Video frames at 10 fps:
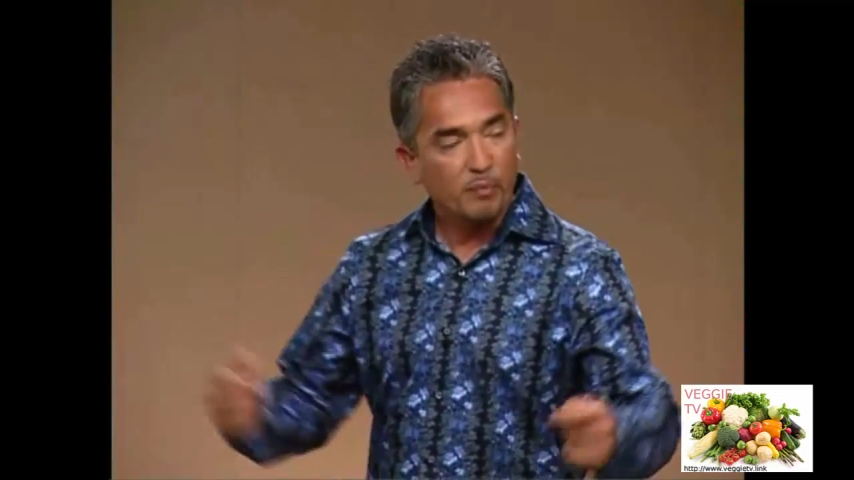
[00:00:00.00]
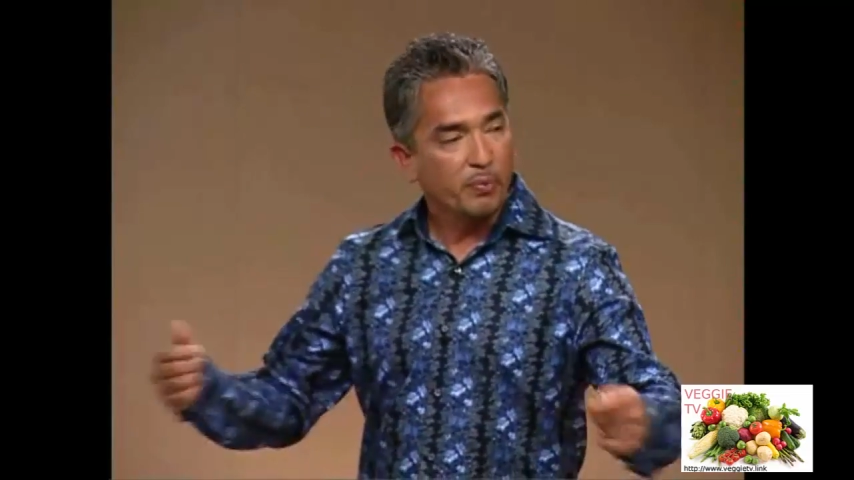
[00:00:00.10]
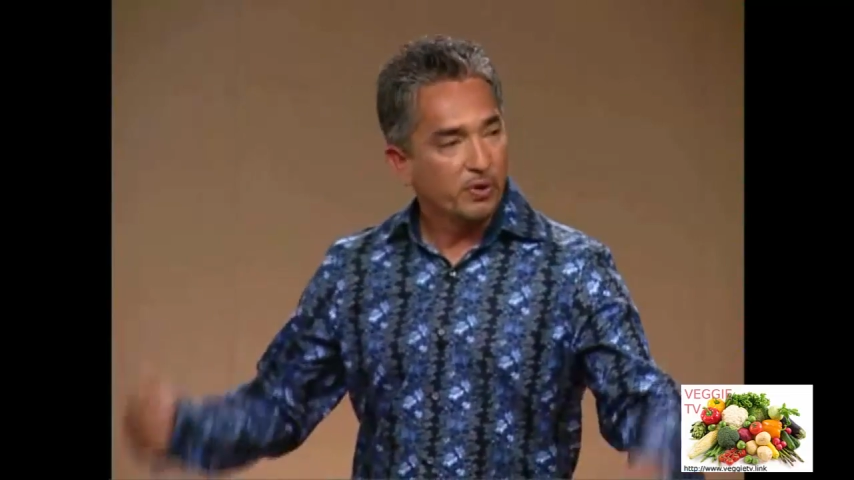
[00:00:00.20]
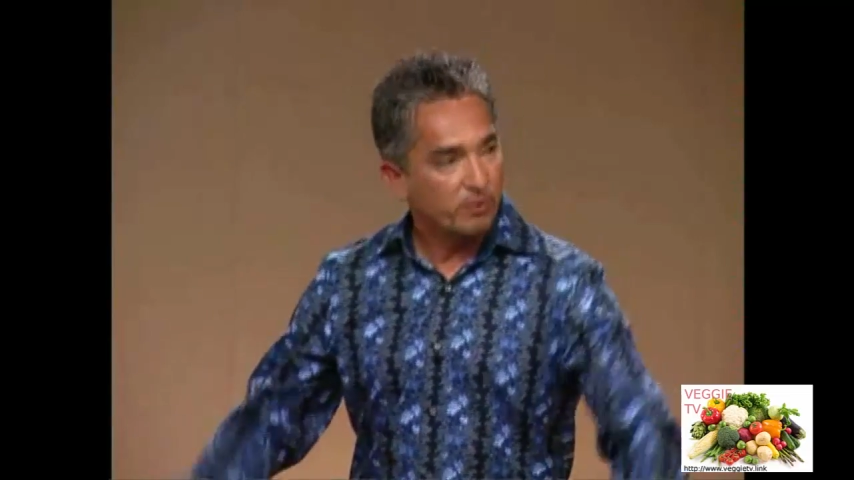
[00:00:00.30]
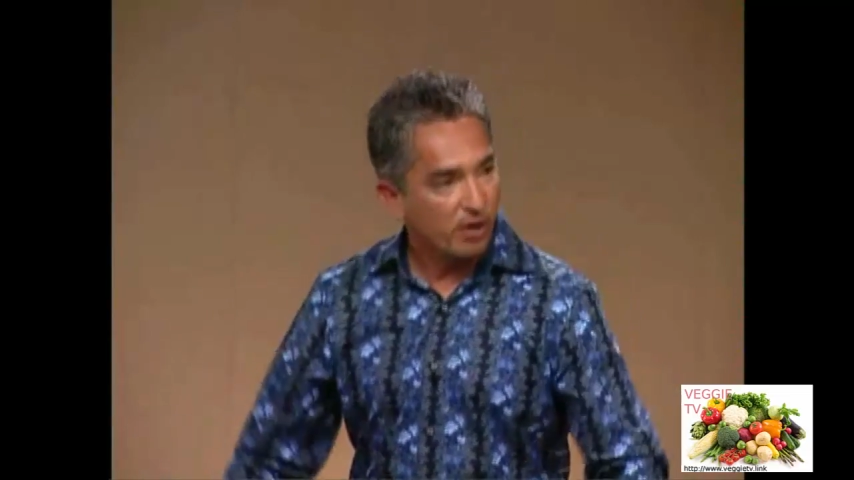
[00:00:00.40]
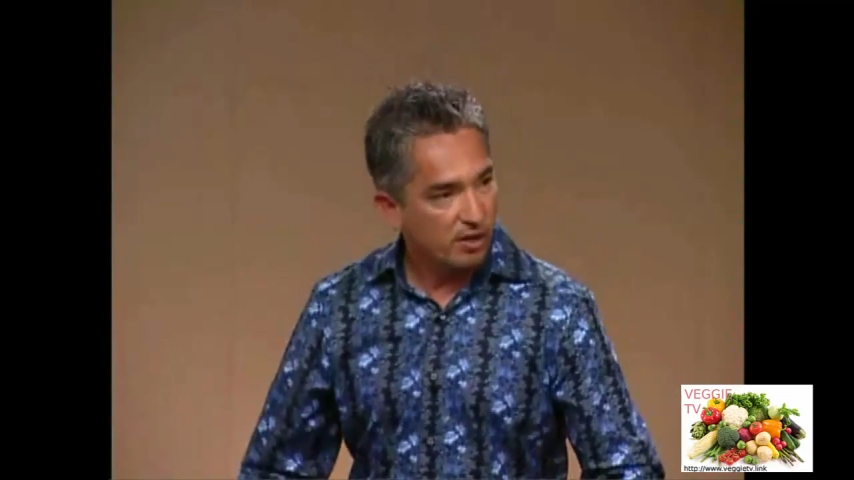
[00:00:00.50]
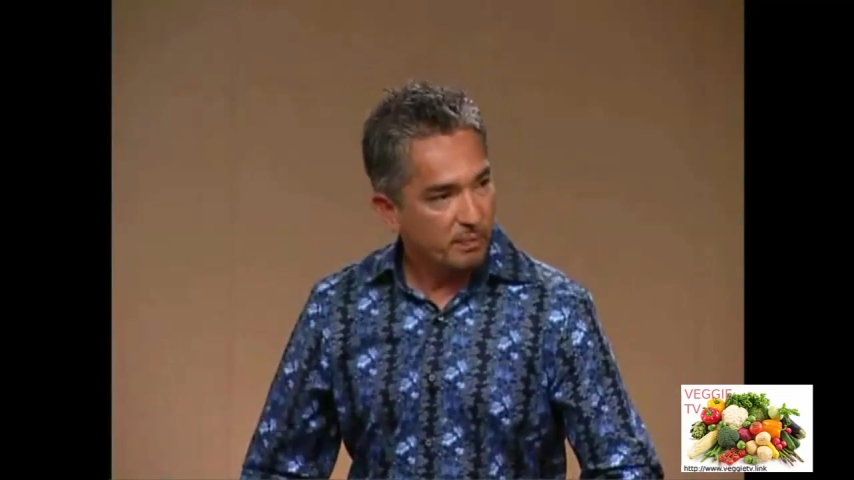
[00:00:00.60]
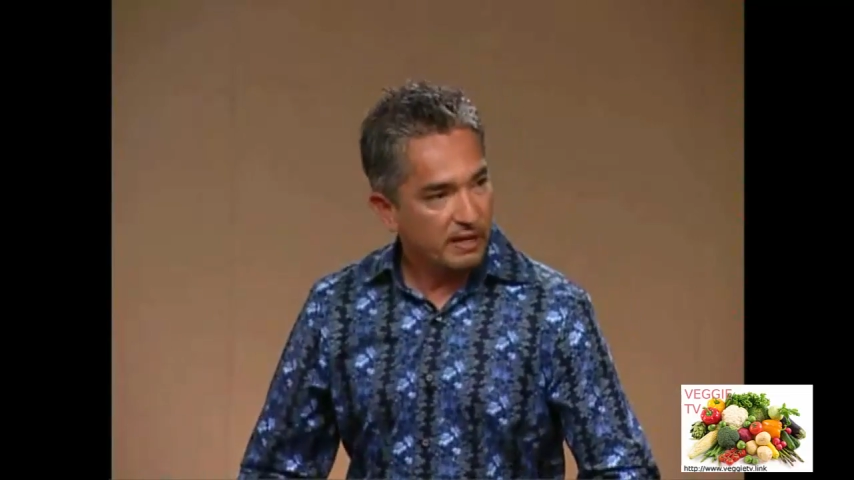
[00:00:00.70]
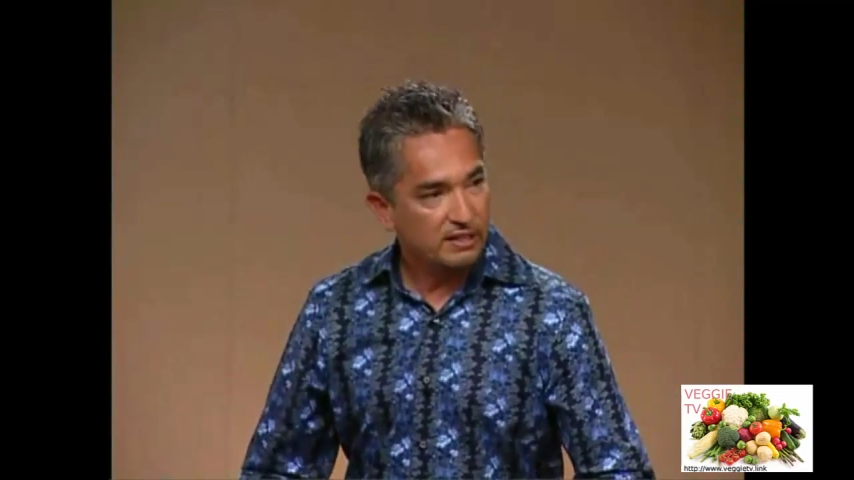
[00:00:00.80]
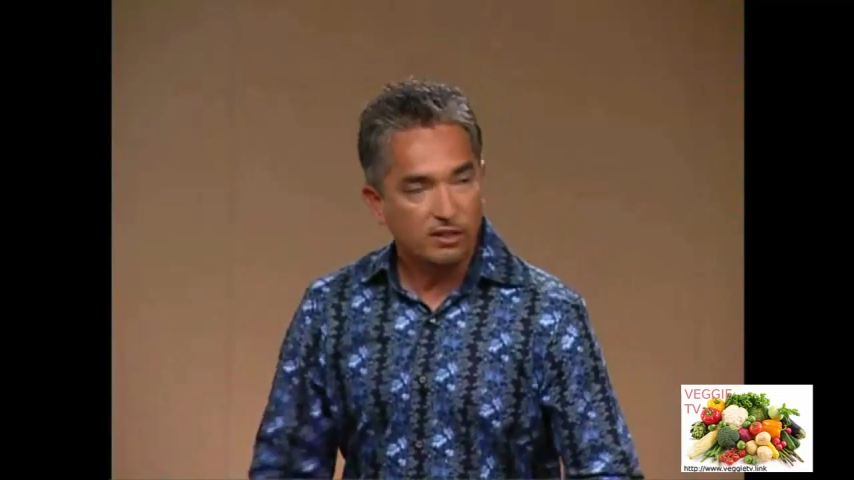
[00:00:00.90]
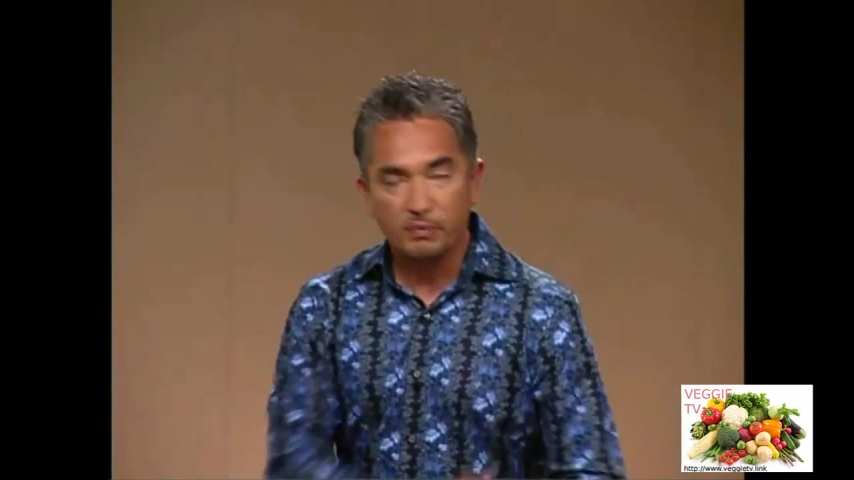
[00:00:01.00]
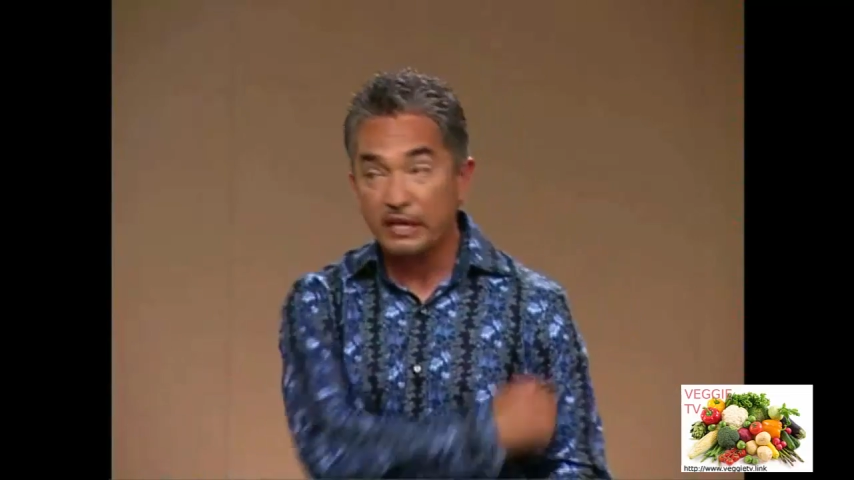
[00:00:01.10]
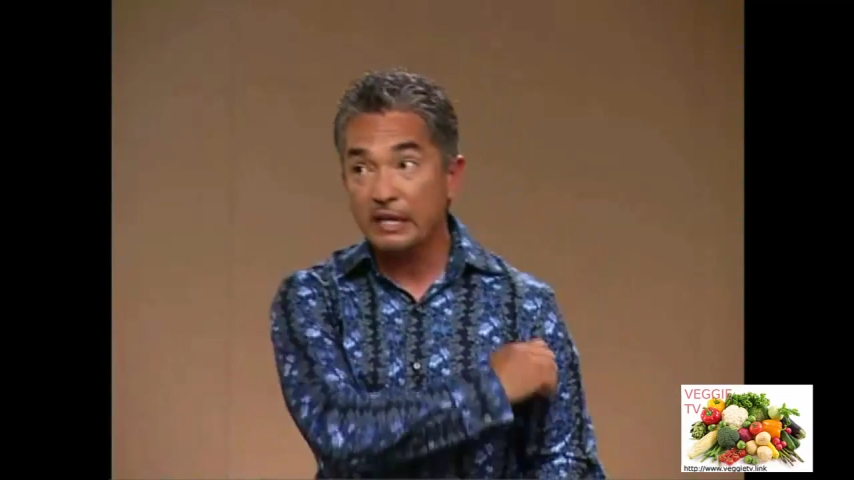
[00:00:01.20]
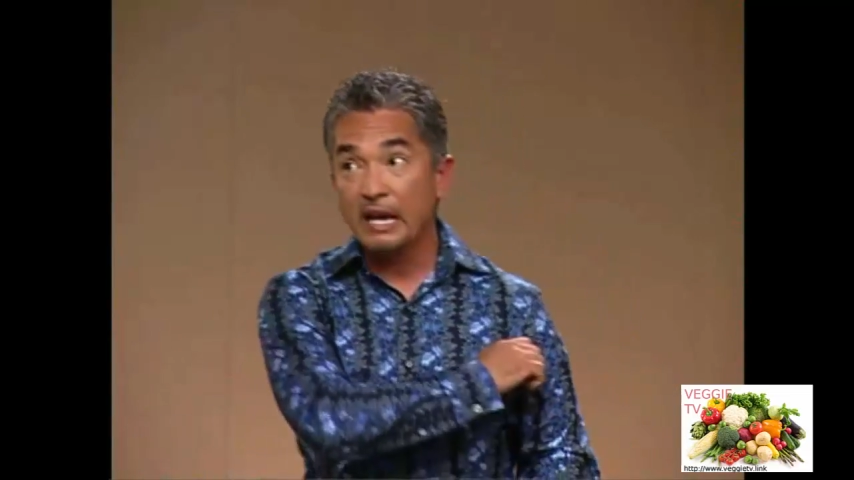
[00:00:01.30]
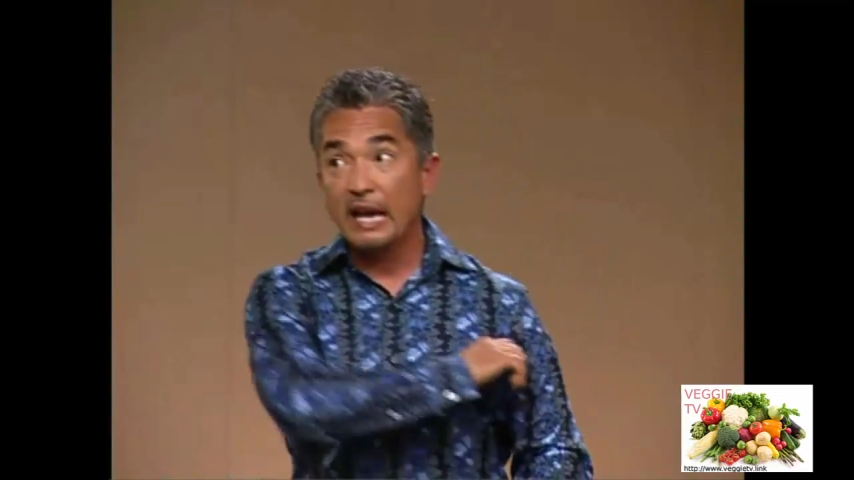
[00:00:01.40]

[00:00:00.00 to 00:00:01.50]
put rollerblades on me,